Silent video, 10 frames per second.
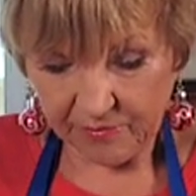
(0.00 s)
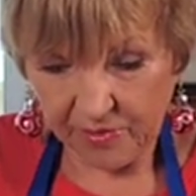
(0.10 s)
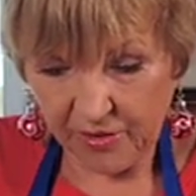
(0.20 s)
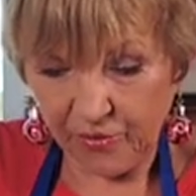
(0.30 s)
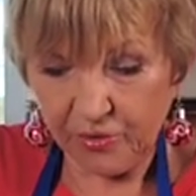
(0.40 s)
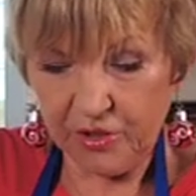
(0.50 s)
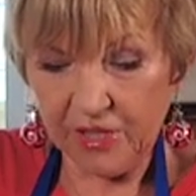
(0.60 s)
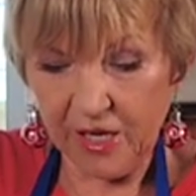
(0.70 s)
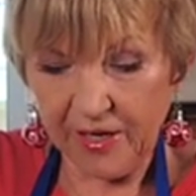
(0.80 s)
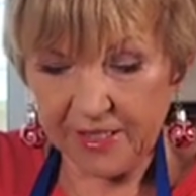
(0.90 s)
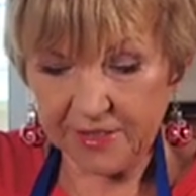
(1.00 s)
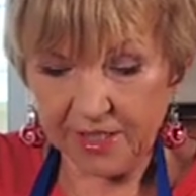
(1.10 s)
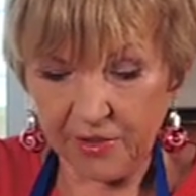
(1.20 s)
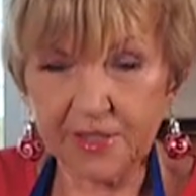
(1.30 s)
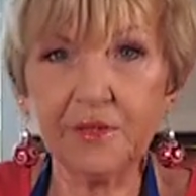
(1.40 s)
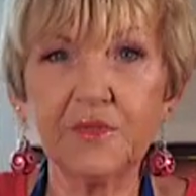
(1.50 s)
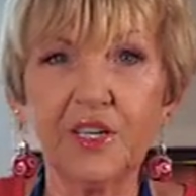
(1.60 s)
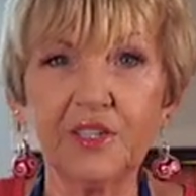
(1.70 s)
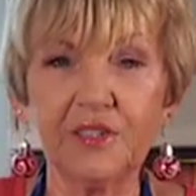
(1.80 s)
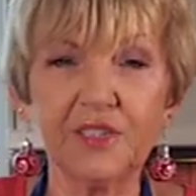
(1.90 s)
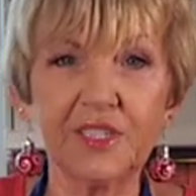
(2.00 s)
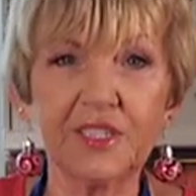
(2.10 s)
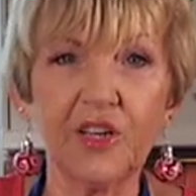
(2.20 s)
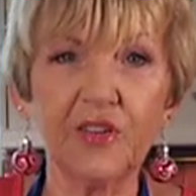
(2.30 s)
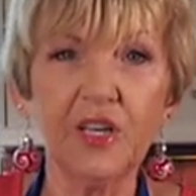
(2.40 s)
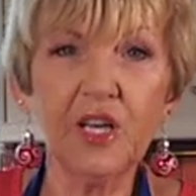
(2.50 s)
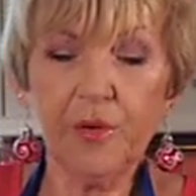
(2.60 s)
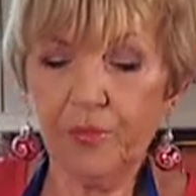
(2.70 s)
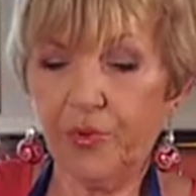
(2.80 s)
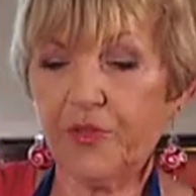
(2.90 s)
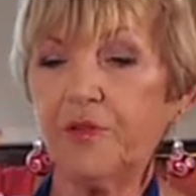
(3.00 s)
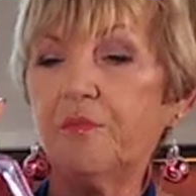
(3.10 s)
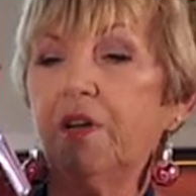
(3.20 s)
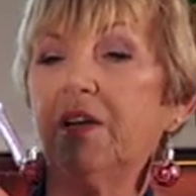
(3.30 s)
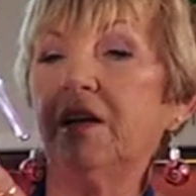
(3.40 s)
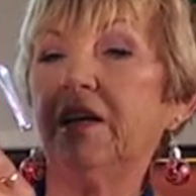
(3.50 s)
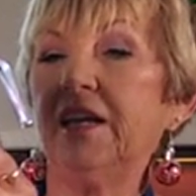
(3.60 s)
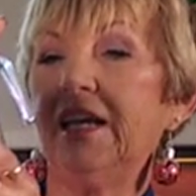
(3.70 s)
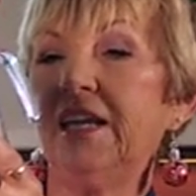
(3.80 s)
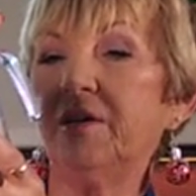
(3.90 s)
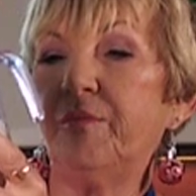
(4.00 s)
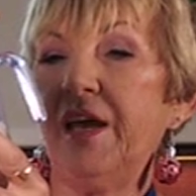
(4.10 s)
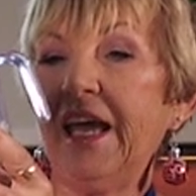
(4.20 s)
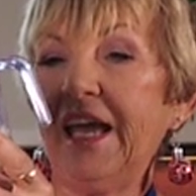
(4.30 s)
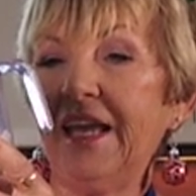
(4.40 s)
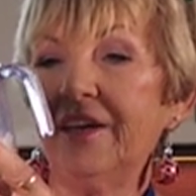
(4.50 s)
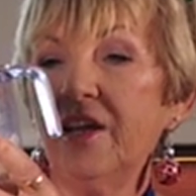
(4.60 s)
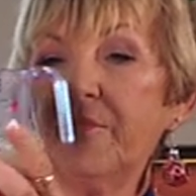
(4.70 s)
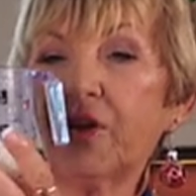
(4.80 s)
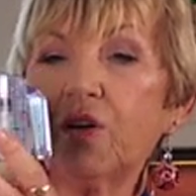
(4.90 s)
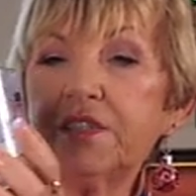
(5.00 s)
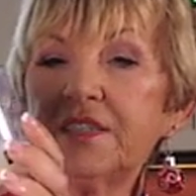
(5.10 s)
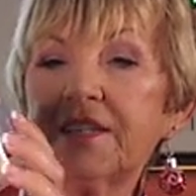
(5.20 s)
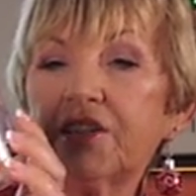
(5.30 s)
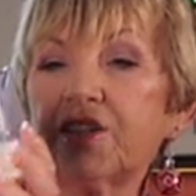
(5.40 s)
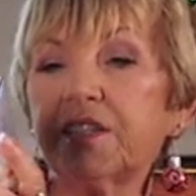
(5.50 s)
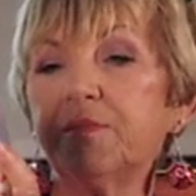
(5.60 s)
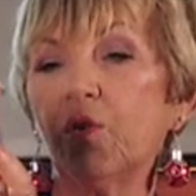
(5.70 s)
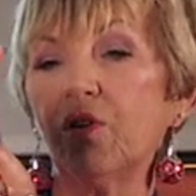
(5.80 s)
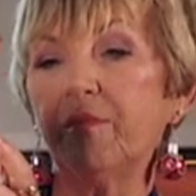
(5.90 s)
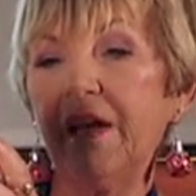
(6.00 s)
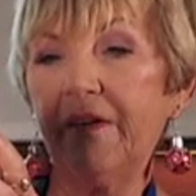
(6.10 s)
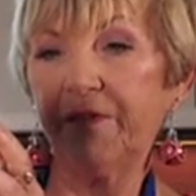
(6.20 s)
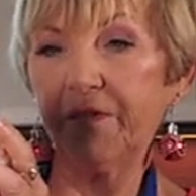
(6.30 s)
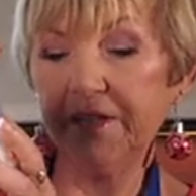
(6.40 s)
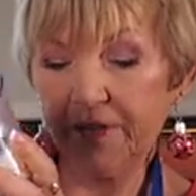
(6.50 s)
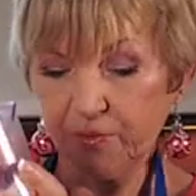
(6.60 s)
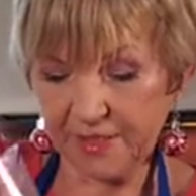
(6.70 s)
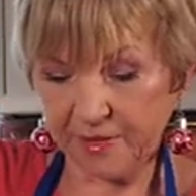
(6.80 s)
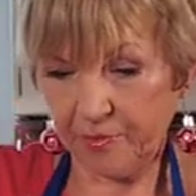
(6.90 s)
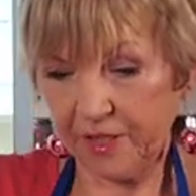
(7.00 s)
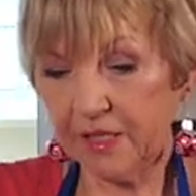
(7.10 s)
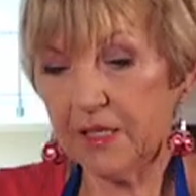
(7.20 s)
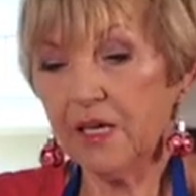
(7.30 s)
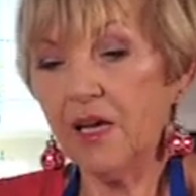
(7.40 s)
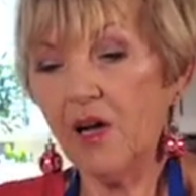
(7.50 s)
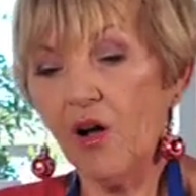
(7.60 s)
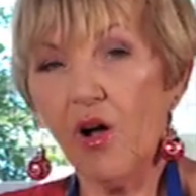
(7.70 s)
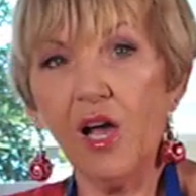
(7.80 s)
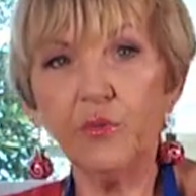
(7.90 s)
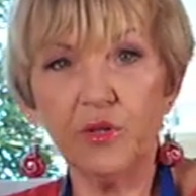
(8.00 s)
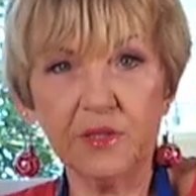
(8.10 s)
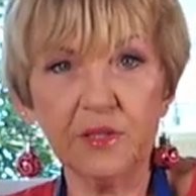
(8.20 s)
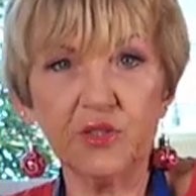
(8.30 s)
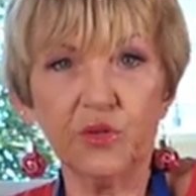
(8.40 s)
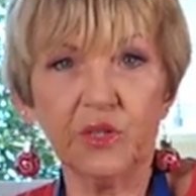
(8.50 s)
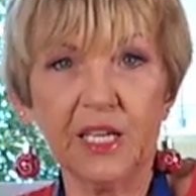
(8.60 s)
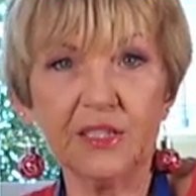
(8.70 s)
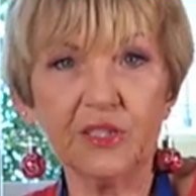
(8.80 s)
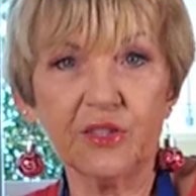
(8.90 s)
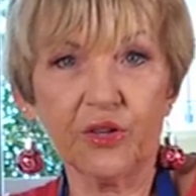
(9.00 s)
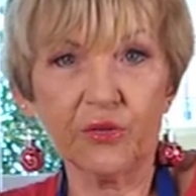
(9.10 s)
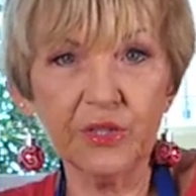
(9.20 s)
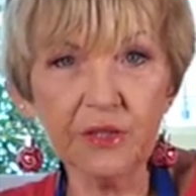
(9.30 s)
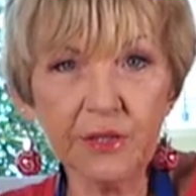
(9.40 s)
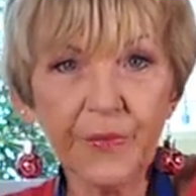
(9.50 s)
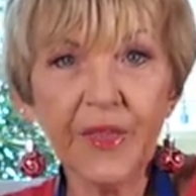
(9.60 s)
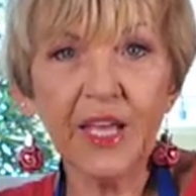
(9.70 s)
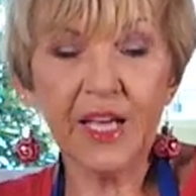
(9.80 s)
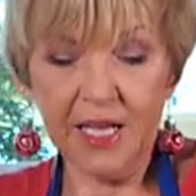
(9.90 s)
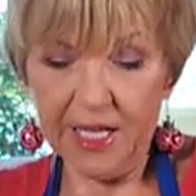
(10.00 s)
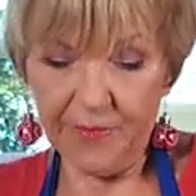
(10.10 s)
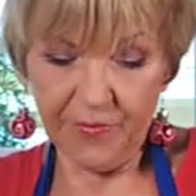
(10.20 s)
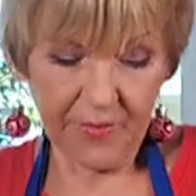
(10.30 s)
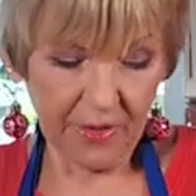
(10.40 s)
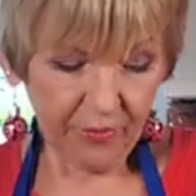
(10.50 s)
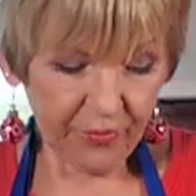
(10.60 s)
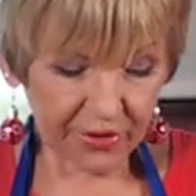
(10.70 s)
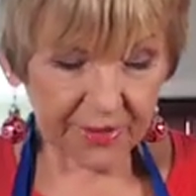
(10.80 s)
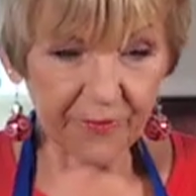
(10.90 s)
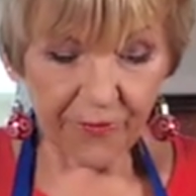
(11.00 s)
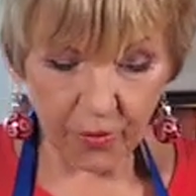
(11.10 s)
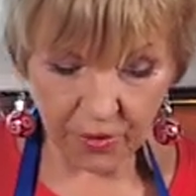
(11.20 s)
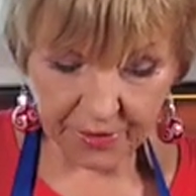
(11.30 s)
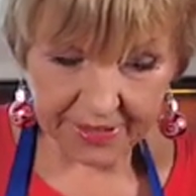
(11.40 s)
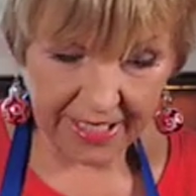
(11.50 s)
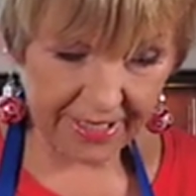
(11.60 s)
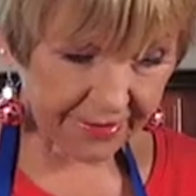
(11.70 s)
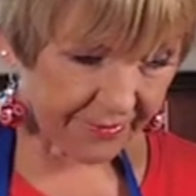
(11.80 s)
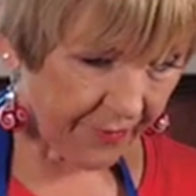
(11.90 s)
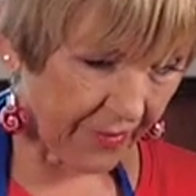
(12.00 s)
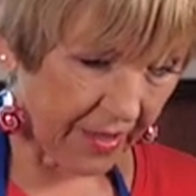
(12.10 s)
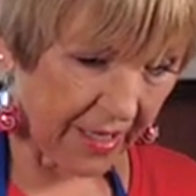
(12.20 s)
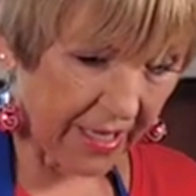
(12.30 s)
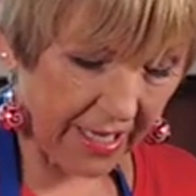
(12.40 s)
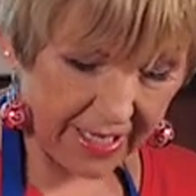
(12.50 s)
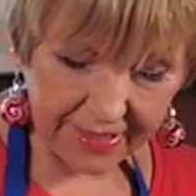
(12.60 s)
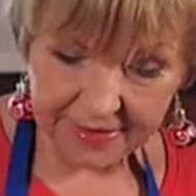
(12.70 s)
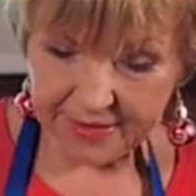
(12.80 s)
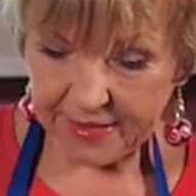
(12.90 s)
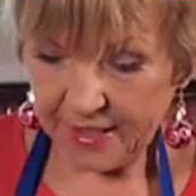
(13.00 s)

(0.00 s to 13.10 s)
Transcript: I thought, you know how to toast them, don't you? You just either put them in a pan. Because it's such a small amount for this recipe, I would do it under the grill, put some foil down and